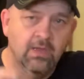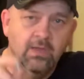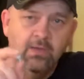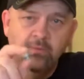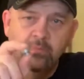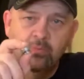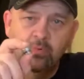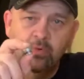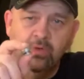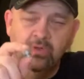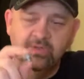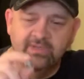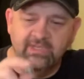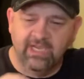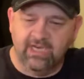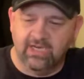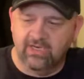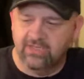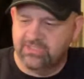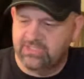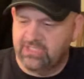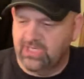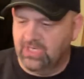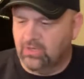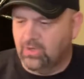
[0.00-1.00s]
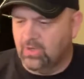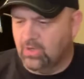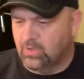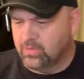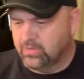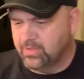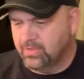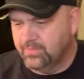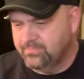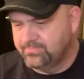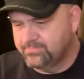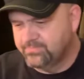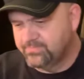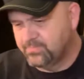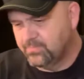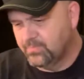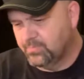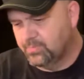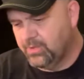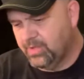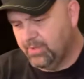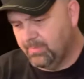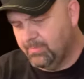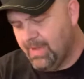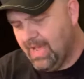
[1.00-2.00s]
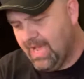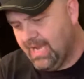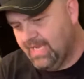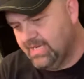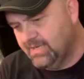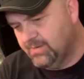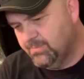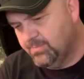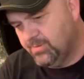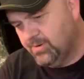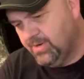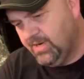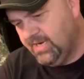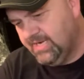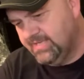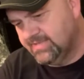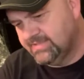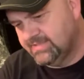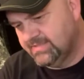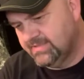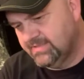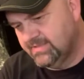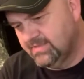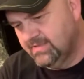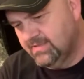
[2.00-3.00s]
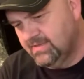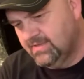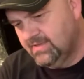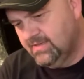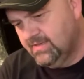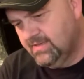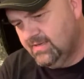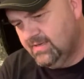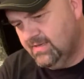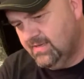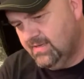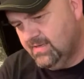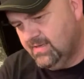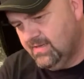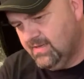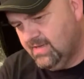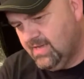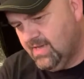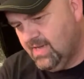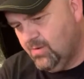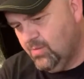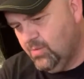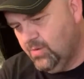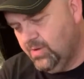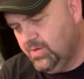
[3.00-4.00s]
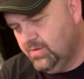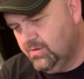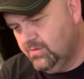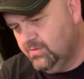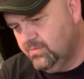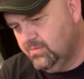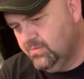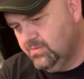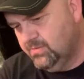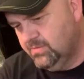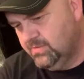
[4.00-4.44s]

We're gonna take our shell holder, put it back in the press. I will